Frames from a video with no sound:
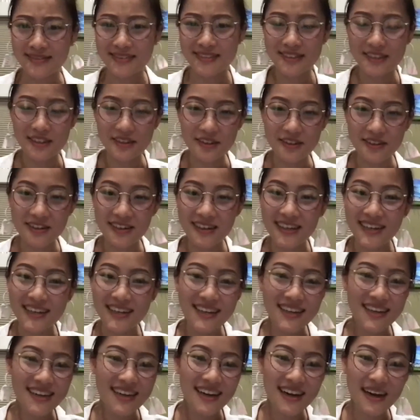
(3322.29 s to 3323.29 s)
so
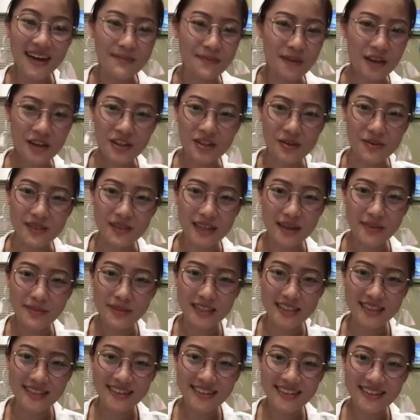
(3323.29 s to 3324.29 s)
I'm not sure what's
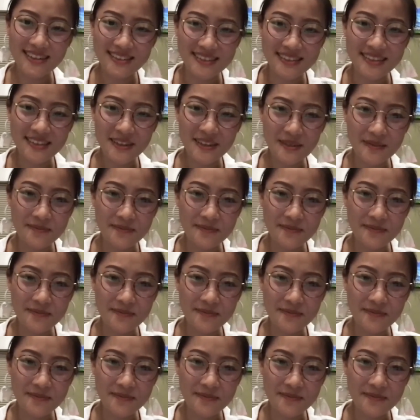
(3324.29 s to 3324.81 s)
happening there. Yeah.